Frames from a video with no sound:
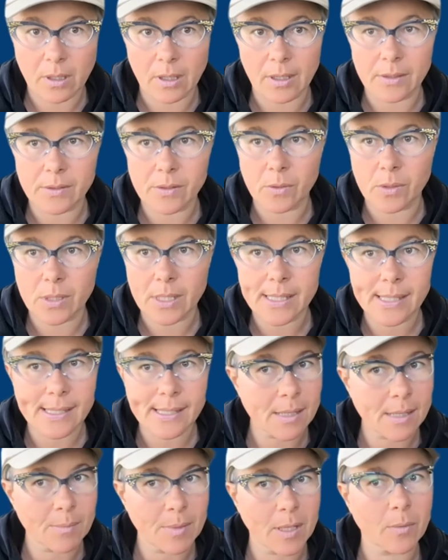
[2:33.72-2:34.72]
So it doesn't
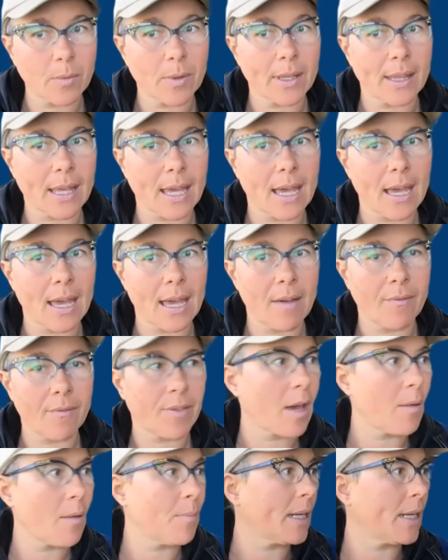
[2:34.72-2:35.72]
seem like we have
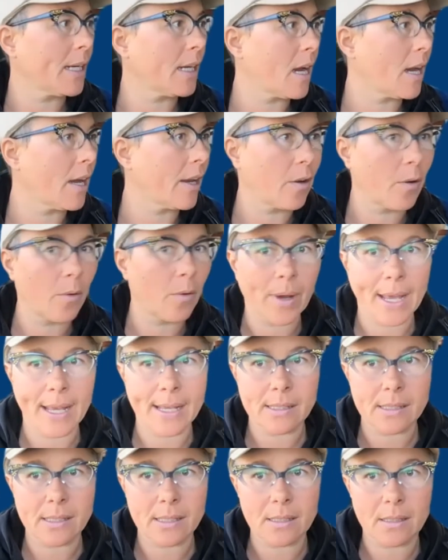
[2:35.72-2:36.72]
that many
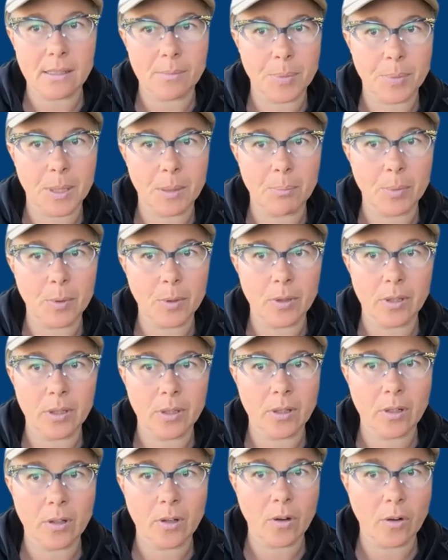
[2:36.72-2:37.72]
iOS people in
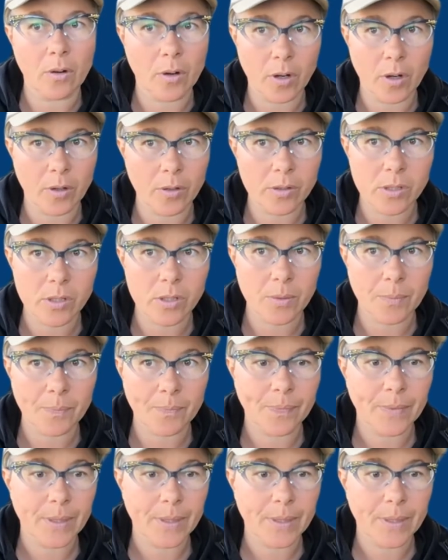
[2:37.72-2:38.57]
the Cocos.